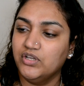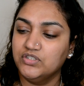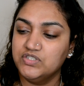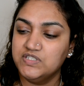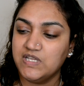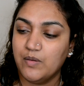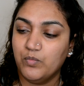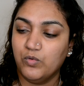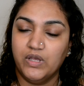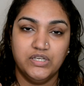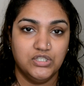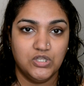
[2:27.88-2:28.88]
Step
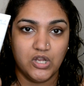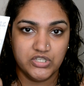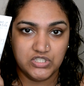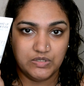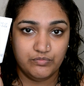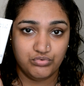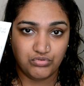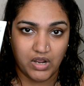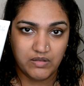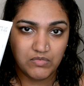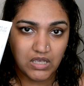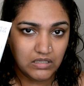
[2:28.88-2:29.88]
1 Nourishing
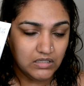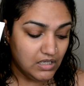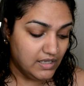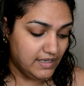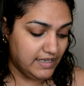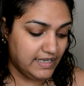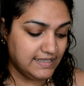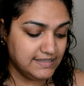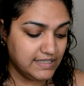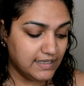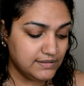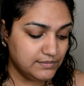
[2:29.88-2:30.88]
Primer, and
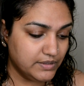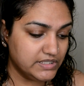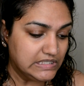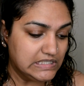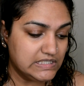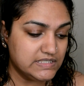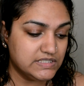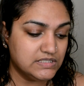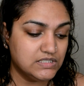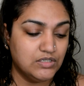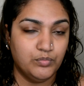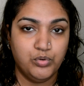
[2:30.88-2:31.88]
the other one is
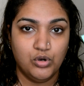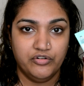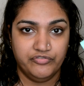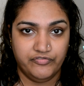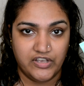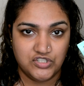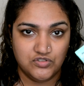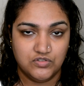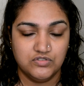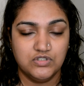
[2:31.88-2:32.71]
the Professional.